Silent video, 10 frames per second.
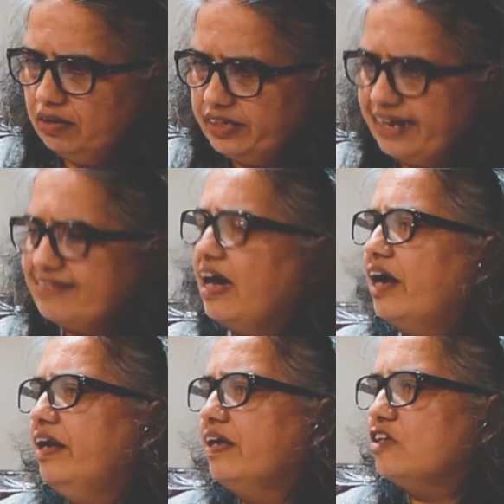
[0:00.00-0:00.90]
terrace
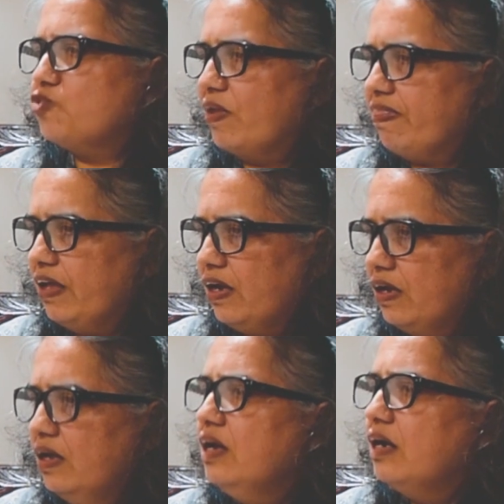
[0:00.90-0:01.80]
gardening is one
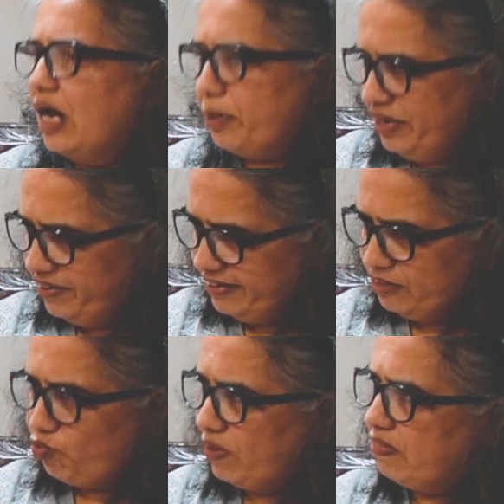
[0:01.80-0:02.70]
thing, carpentry
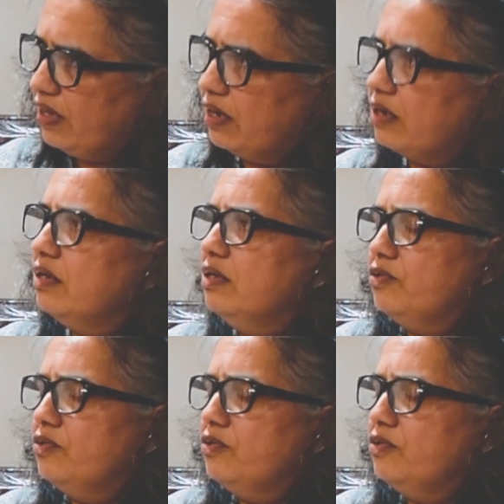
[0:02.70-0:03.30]
is one thing.